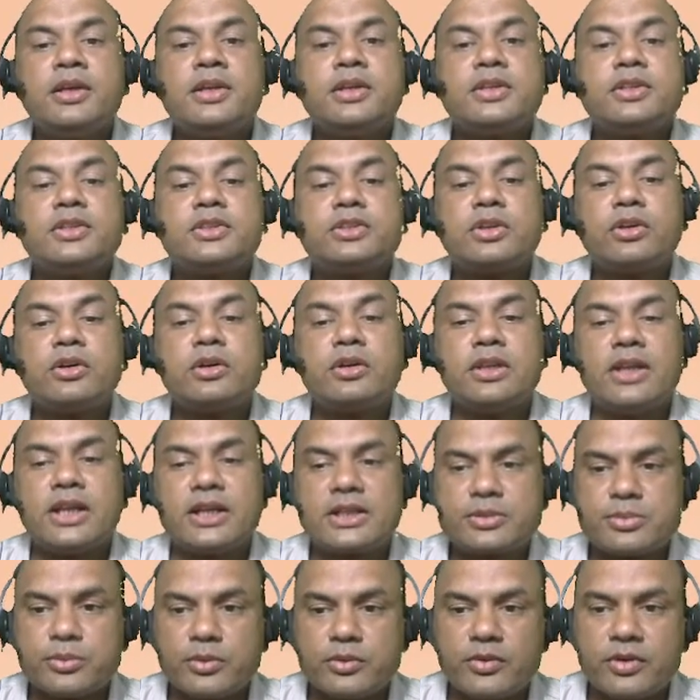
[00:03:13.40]
so
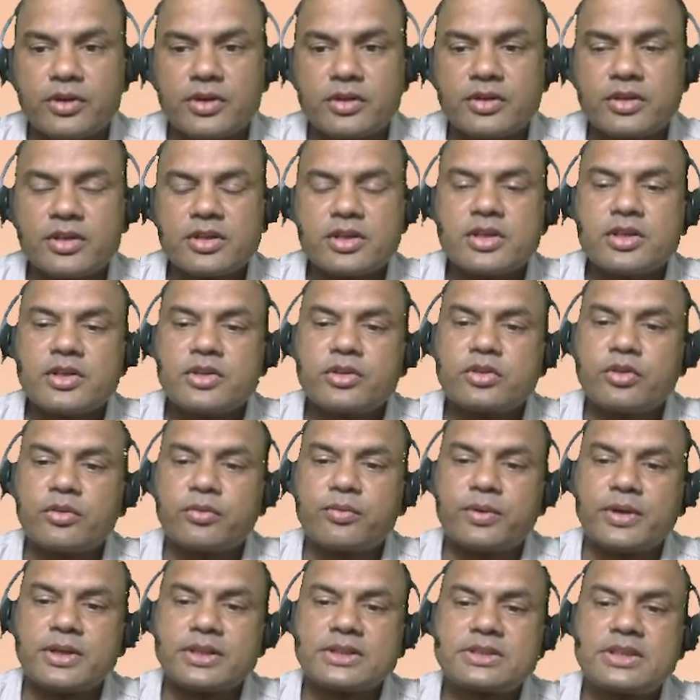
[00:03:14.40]
let's move on. So
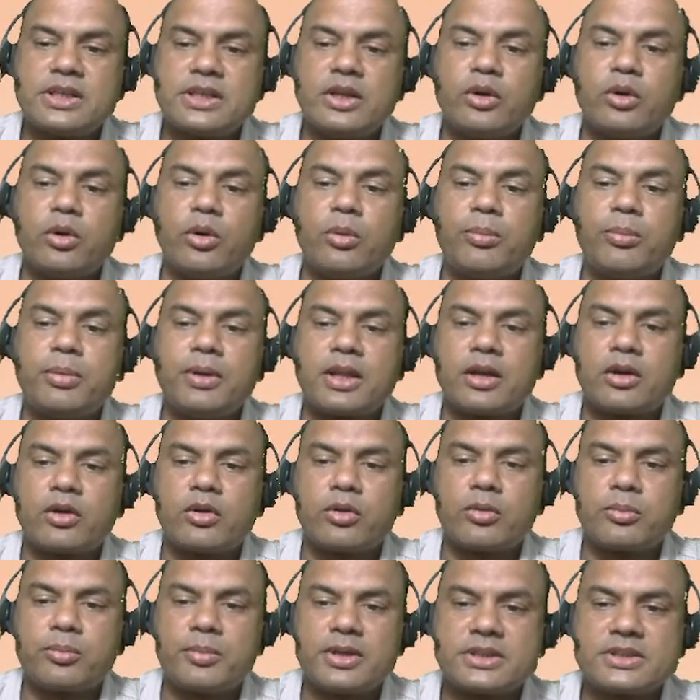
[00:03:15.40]
firstly, open
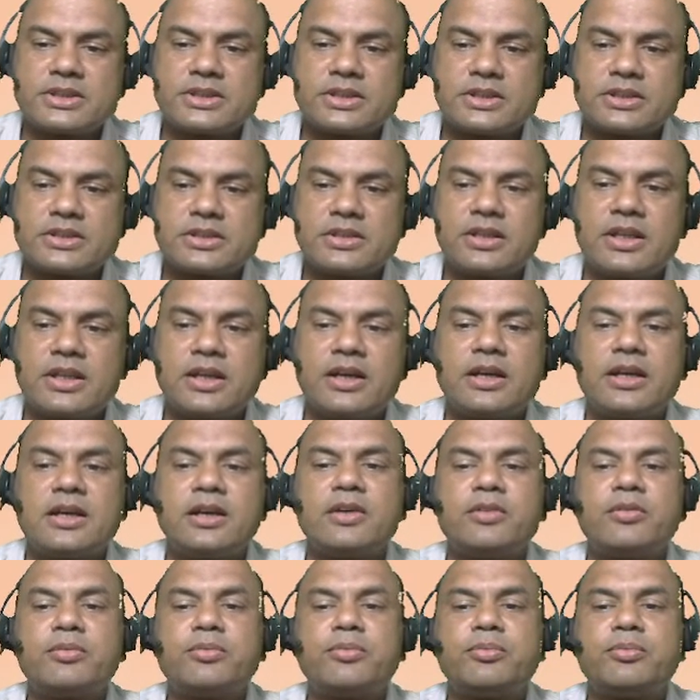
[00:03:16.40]
account basis, the